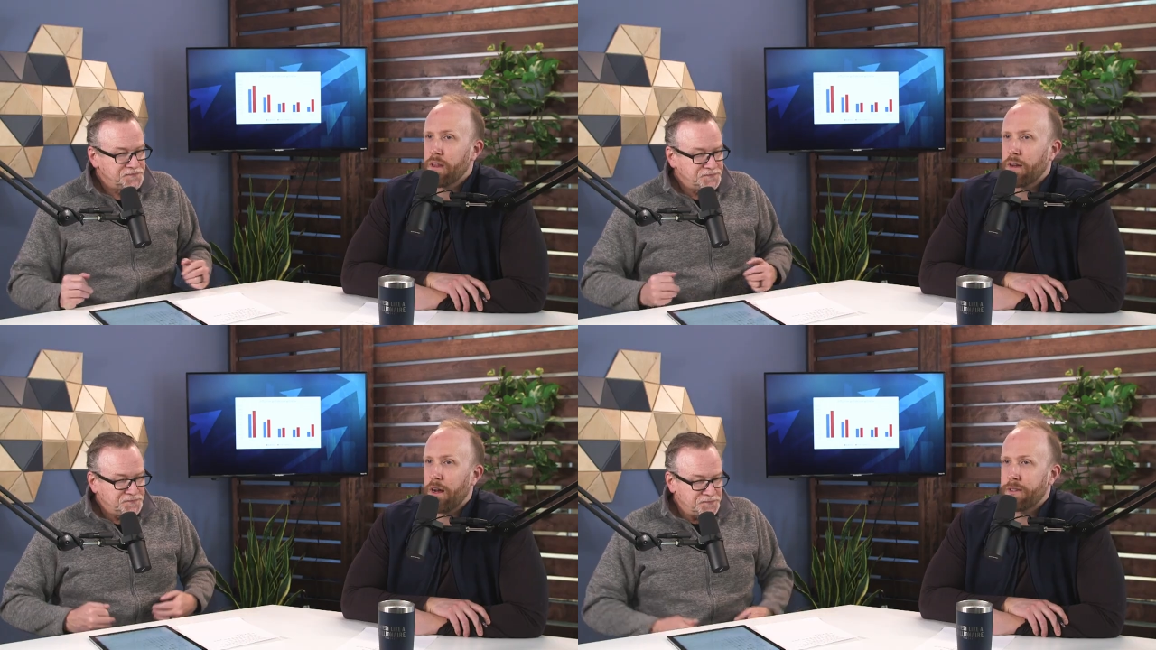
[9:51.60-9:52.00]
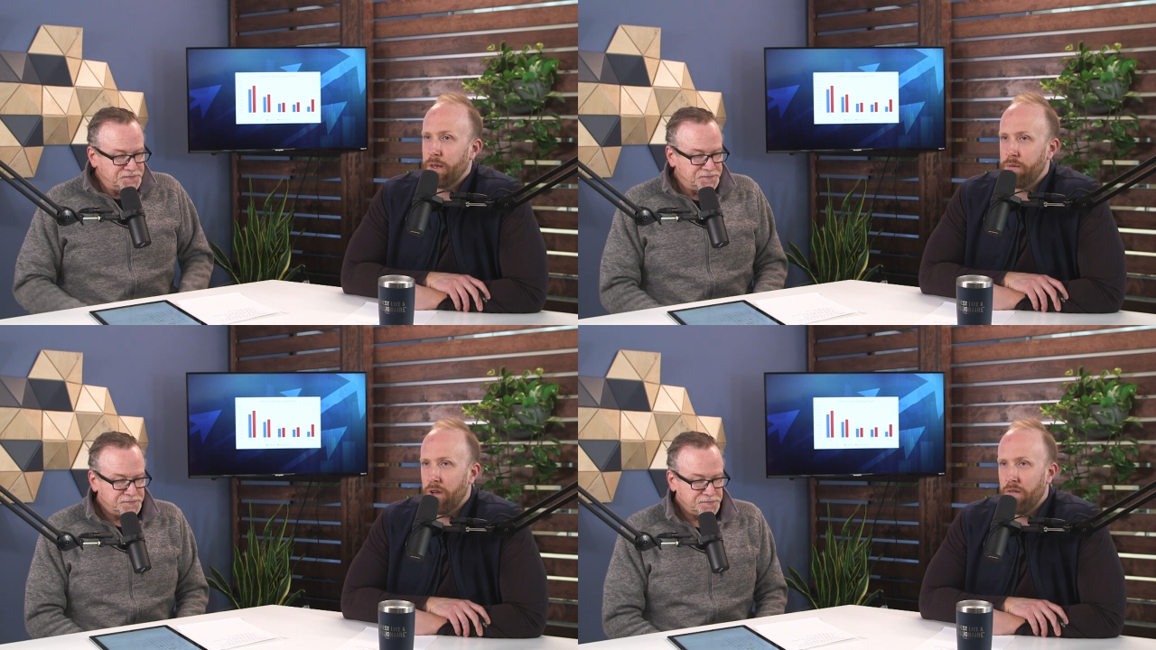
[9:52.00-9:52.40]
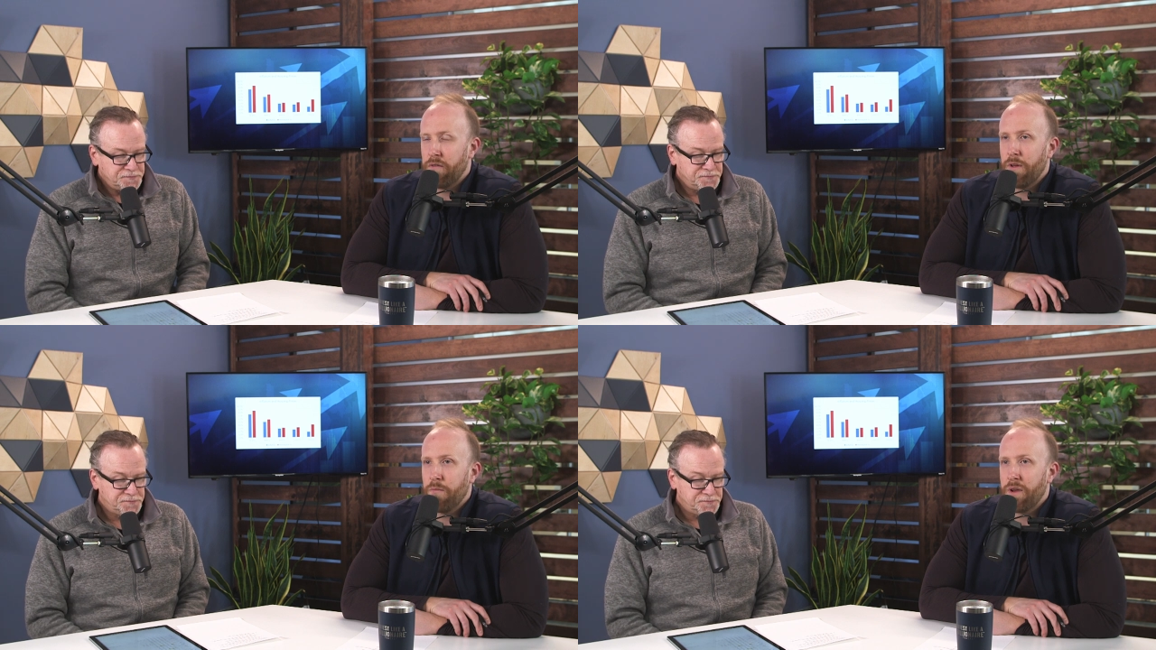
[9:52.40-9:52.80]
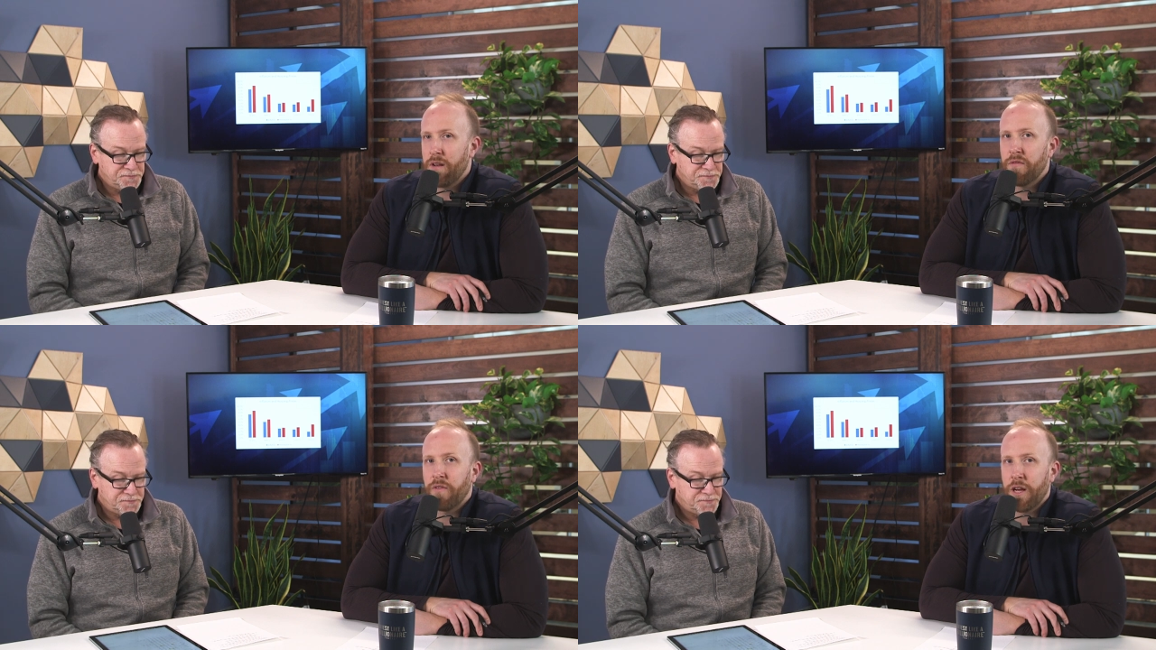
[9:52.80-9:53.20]
Speaker 1: the concept of
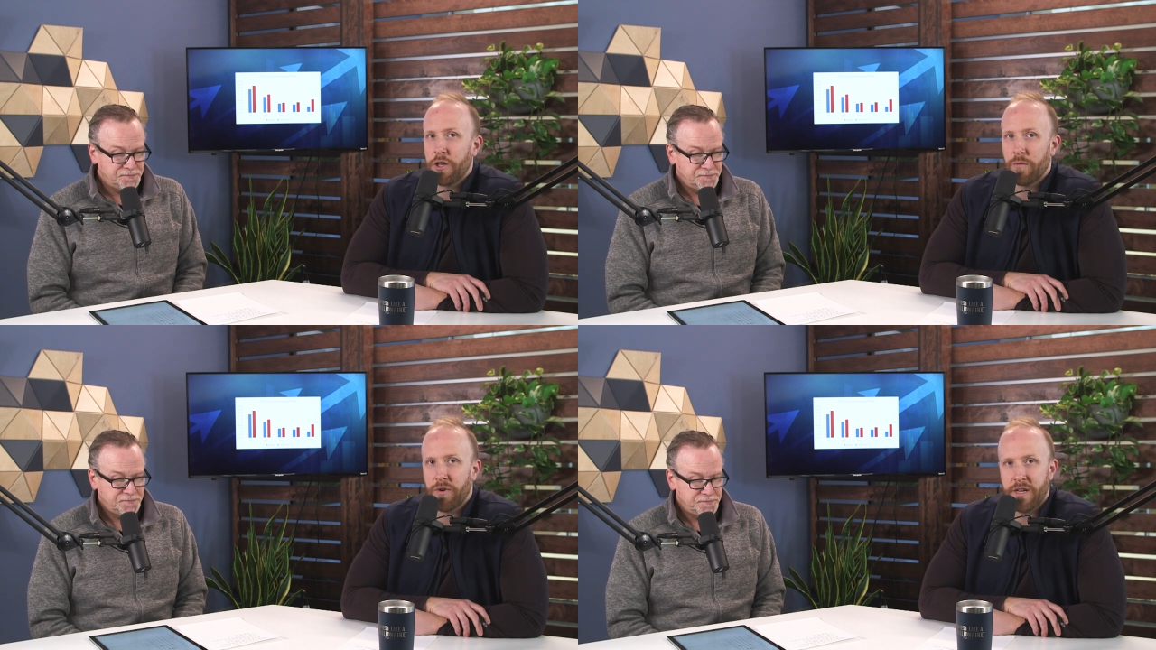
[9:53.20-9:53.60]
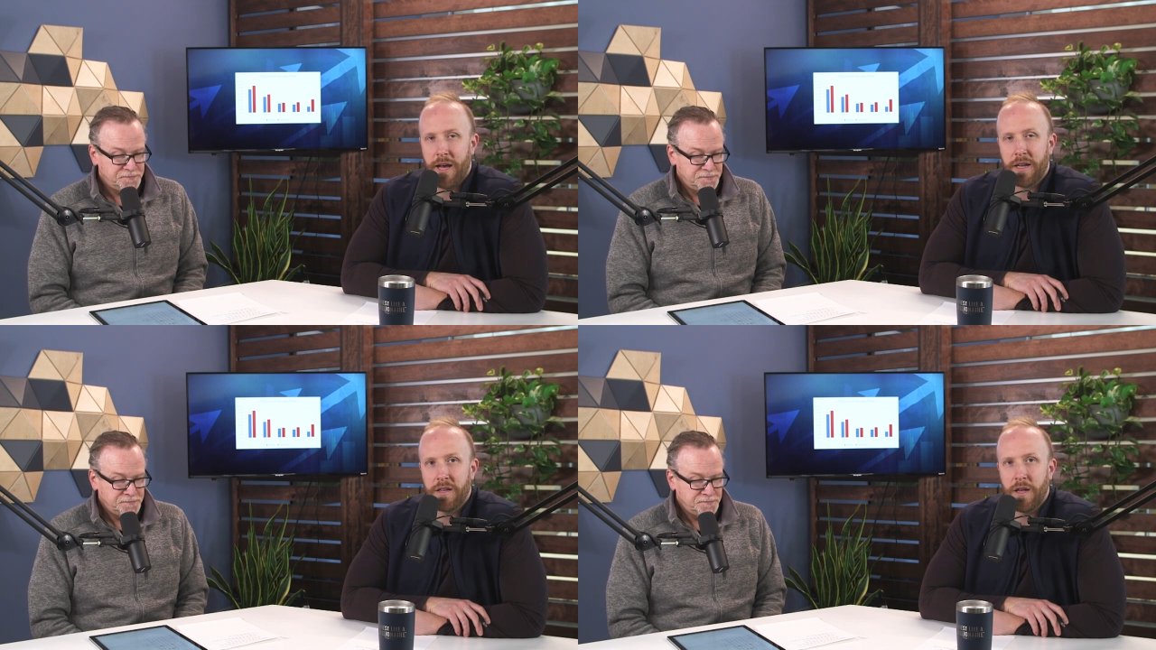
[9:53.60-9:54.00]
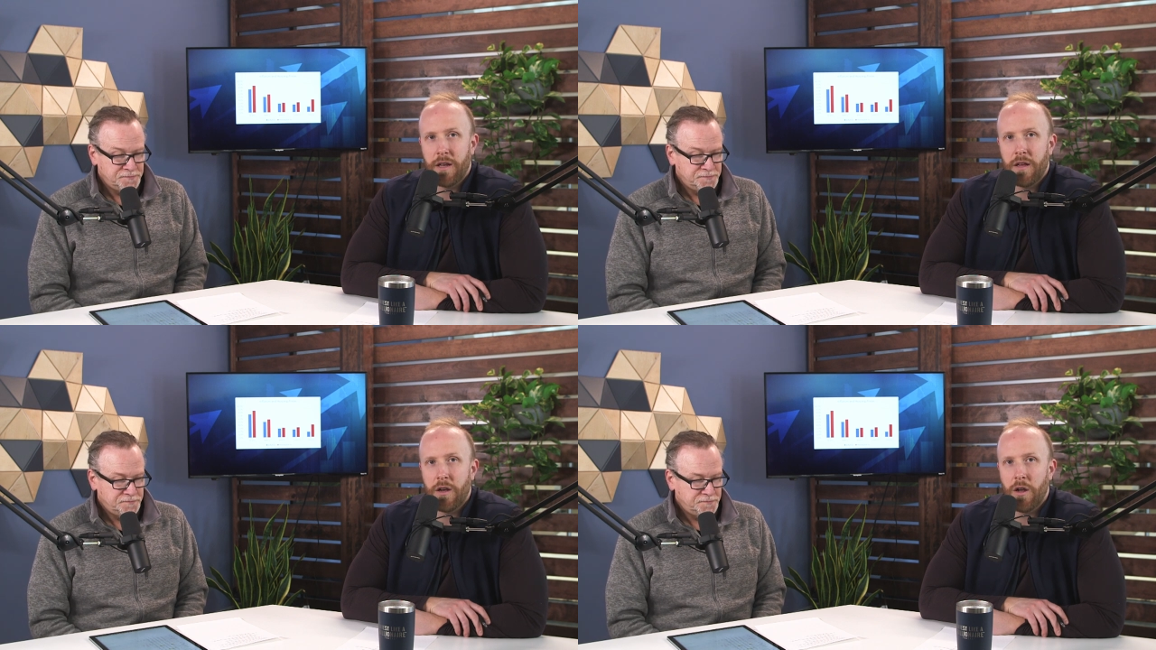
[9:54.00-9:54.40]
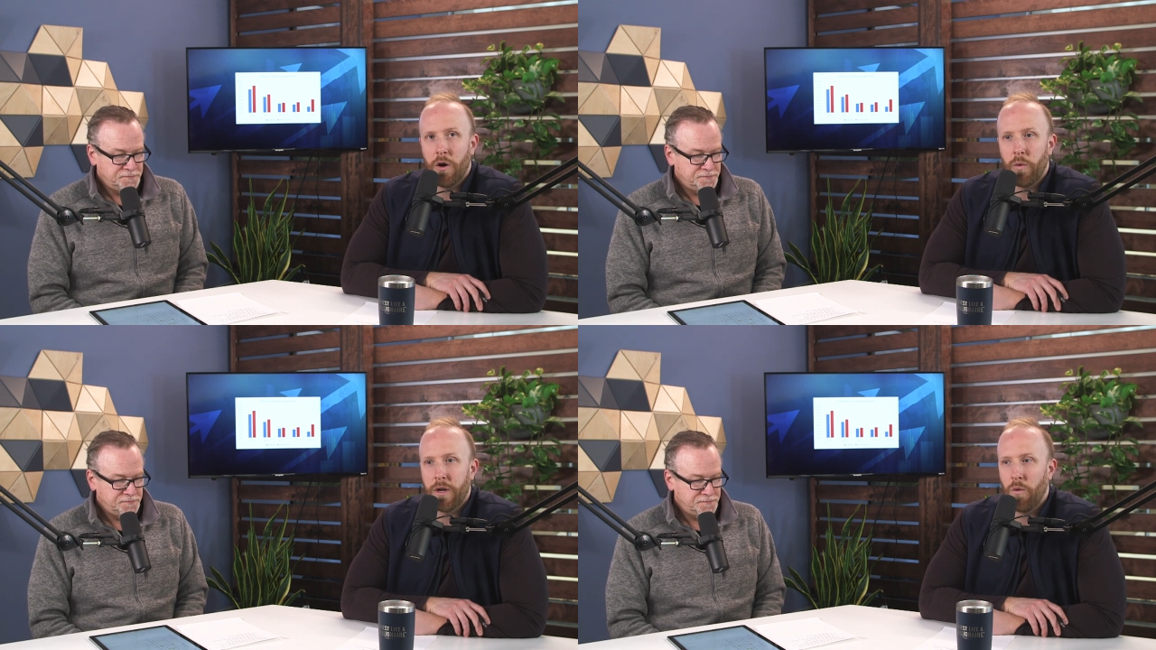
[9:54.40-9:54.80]
being inflation protected, you
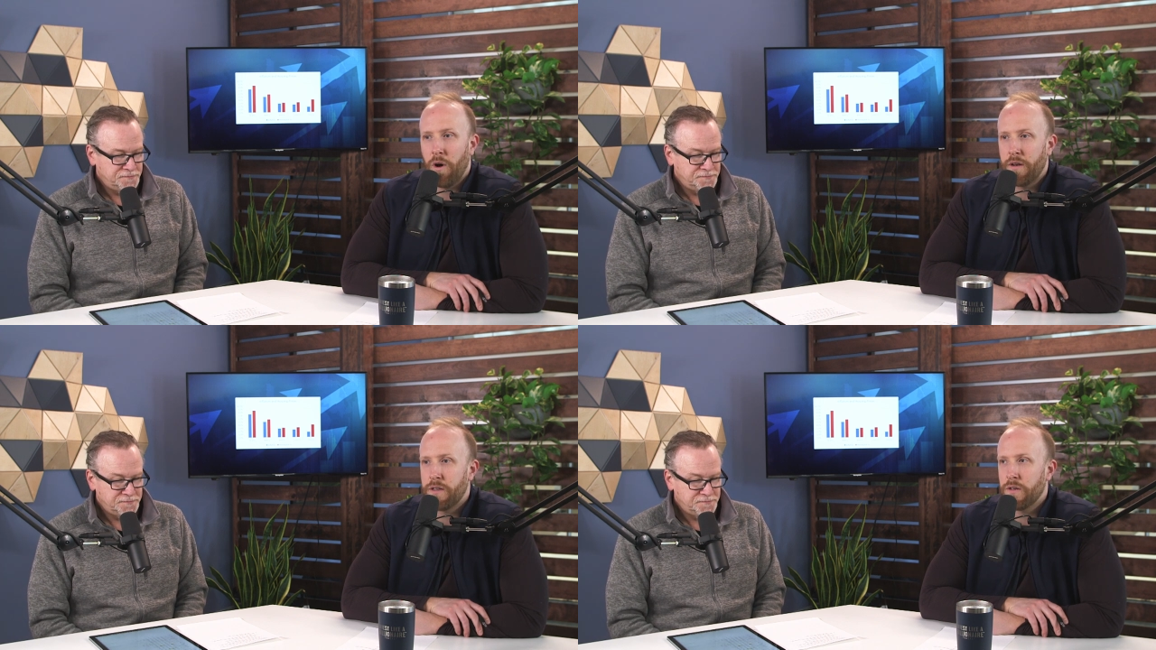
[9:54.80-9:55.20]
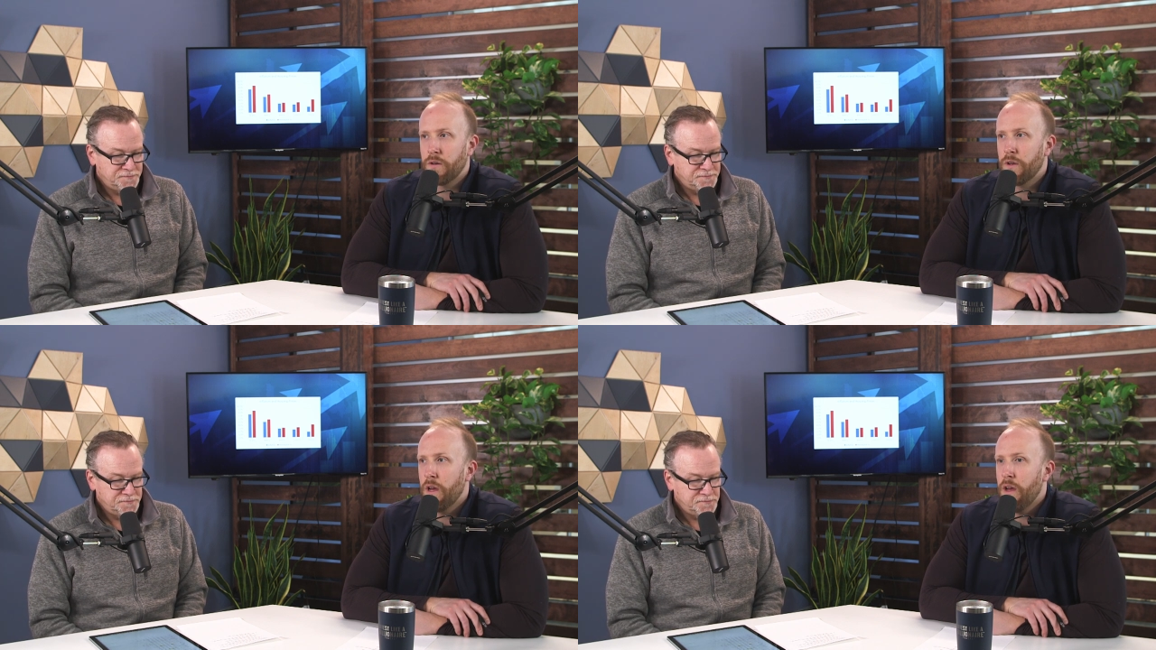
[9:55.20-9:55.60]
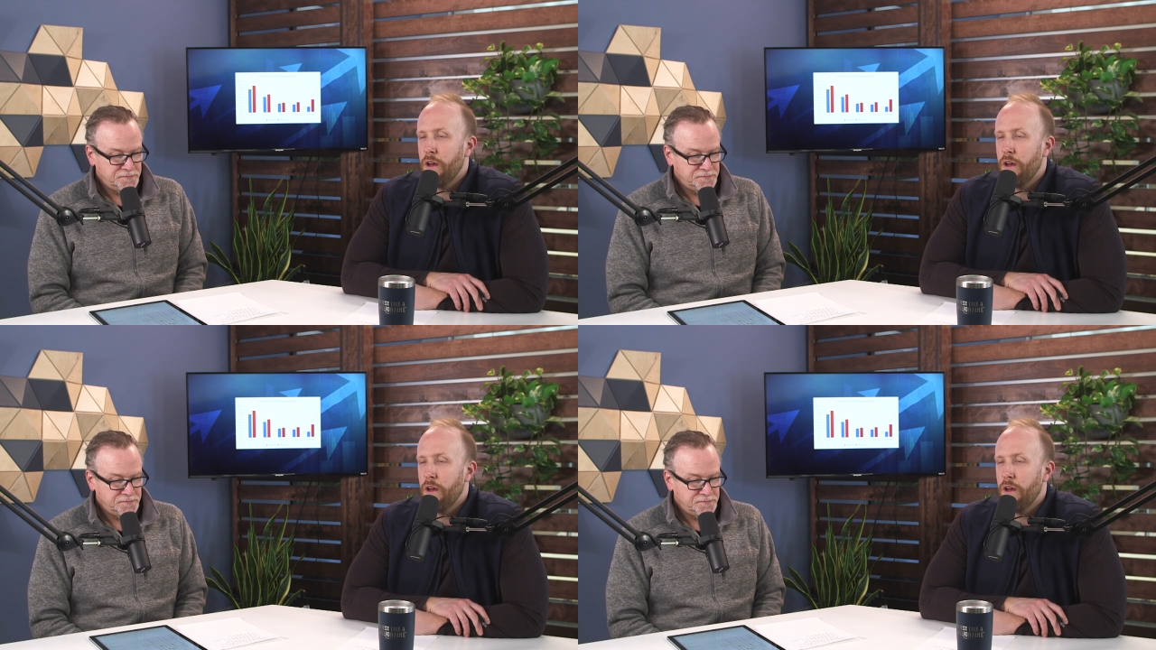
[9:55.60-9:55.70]
know, we don't want to,